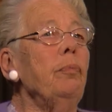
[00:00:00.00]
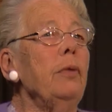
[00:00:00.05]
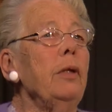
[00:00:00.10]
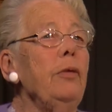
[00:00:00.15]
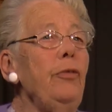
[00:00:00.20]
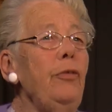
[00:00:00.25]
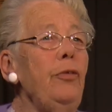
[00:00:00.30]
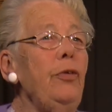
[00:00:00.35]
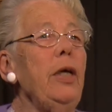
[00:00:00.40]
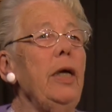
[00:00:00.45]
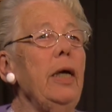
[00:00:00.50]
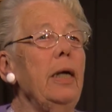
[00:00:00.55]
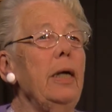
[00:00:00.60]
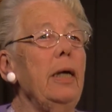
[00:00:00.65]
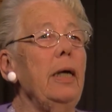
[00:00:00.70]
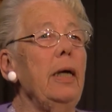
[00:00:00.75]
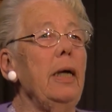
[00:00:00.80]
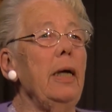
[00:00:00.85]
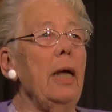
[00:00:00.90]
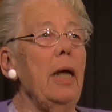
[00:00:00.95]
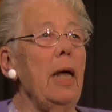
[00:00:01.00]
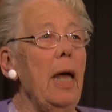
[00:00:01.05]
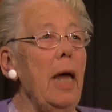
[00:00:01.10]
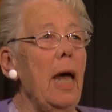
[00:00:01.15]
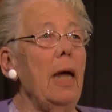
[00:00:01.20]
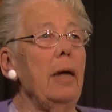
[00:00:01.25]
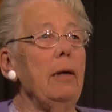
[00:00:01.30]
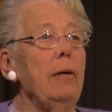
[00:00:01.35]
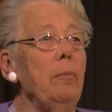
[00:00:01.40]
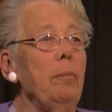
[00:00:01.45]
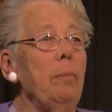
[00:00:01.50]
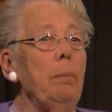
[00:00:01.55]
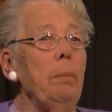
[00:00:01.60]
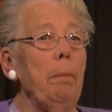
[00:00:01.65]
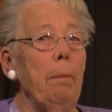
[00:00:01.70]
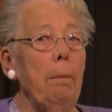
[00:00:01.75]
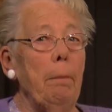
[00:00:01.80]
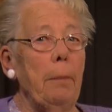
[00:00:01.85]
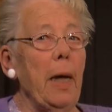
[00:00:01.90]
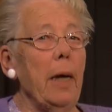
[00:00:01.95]
standing at
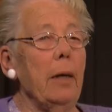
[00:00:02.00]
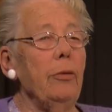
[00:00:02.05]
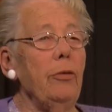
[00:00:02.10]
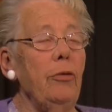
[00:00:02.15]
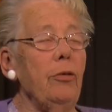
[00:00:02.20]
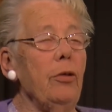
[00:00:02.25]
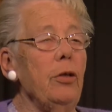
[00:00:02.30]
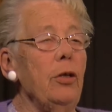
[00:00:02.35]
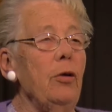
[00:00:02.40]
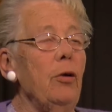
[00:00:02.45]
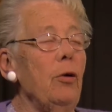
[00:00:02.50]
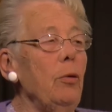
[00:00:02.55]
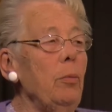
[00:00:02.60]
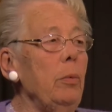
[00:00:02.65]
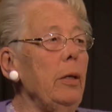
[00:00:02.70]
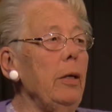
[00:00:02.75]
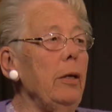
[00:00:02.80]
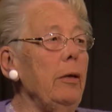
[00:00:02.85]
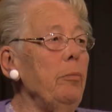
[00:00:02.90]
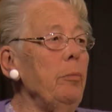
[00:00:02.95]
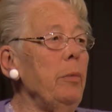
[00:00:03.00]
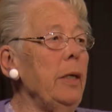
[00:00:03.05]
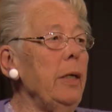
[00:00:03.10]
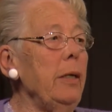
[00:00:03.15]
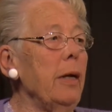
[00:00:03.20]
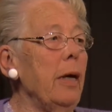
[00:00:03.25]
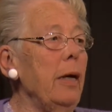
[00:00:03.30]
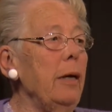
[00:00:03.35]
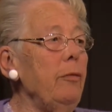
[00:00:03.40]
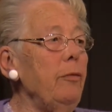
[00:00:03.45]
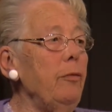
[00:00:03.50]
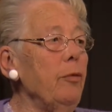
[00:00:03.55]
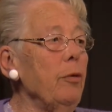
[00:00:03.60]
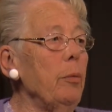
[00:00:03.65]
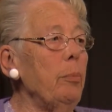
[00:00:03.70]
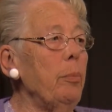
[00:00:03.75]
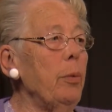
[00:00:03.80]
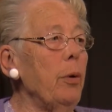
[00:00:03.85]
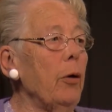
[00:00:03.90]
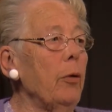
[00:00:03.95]
Barnes & Noble at midnight for
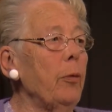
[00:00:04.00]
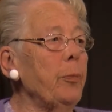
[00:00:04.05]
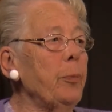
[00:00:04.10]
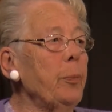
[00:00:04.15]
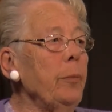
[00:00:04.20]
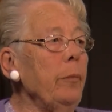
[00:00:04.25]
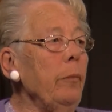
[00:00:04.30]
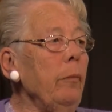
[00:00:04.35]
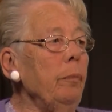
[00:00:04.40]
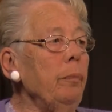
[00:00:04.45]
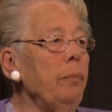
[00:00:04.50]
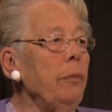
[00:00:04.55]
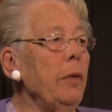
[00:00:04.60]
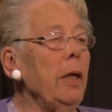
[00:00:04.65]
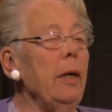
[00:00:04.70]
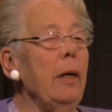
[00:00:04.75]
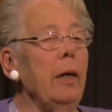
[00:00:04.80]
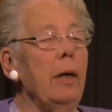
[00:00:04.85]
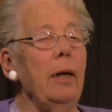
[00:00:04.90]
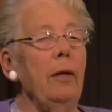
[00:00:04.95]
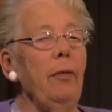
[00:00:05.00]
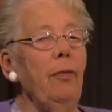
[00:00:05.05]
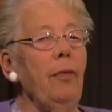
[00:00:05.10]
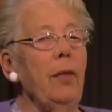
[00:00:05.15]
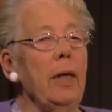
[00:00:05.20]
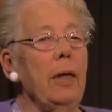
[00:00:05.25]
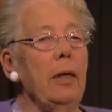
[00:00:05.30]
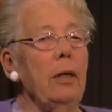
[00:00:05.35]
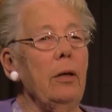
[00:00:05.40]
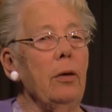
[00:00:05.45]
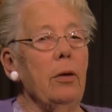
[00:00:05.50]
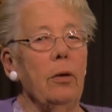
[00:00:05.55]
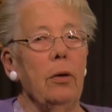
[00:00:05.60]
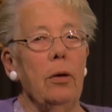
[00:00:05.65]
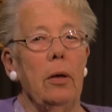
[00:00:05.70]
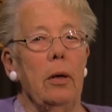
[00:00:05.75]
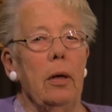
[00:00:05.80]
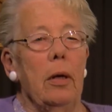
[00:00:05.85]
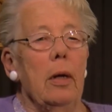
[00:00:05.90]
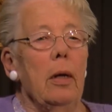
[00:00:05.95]
a book. And I think
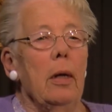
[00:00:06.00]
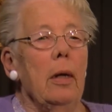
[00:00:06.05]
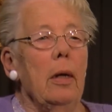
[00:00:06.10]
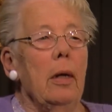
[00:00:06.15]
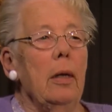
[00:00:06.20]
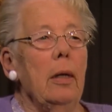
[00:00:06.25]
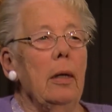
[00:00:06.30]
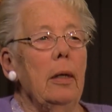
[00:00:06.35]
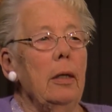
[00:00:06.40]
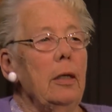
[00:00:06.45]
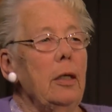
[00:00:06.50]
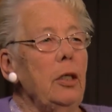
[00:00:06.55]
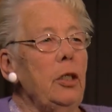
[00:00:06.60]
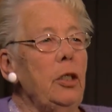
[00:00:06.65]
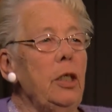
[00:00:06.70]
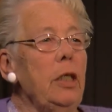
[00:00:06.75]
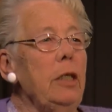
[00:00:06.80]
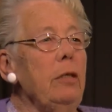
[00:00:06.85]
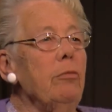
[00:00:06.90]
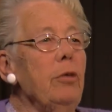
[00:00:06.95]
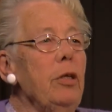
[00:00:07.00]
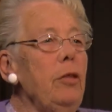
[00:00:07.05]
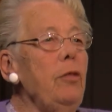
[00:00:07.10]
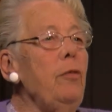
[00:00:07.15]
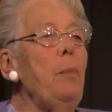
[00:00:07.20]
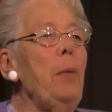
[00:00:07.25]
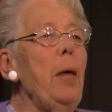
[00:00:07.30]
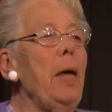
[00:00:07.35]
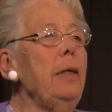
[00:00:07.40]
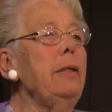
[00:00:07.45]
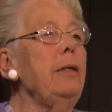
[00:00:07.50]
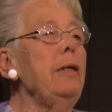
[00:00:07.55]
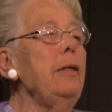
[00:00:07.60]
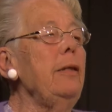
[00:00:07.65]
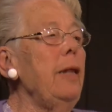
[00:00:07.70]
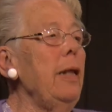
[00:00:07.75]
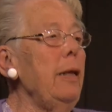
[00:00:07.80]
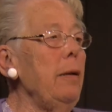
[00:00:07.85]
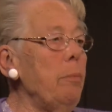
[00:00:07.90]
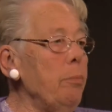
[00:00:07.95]
she respected
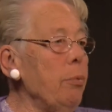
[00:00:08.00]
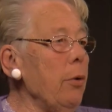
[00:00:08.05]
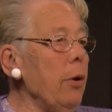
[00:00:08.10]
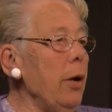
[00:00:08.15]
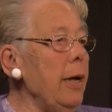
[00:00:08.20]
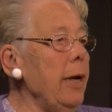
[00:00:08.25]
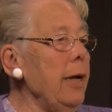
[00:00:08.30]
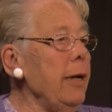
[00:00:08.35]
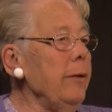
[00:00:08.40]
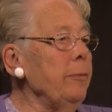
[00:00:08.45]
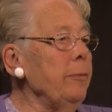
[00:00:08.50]
their brain.